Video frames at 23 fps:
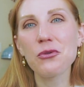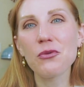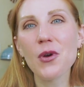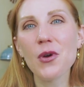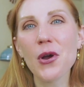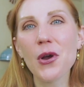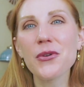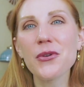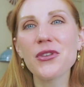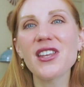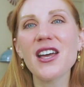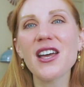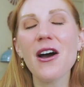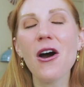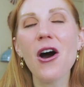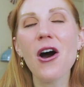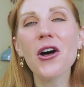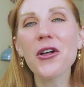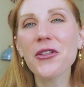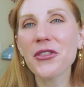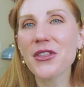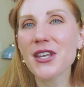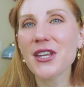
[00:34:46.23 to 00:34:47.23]
growth,
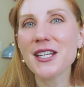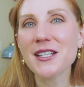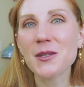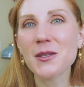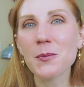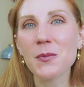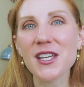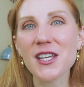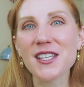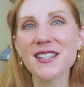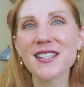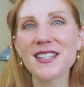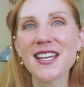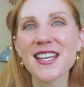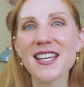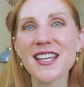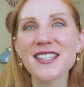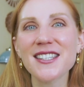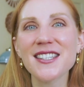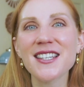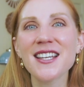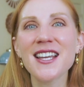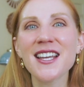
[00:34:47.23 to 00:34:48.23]
all things
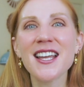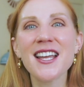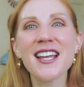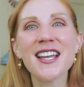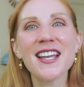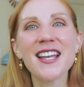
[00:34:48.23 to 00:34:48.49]
business.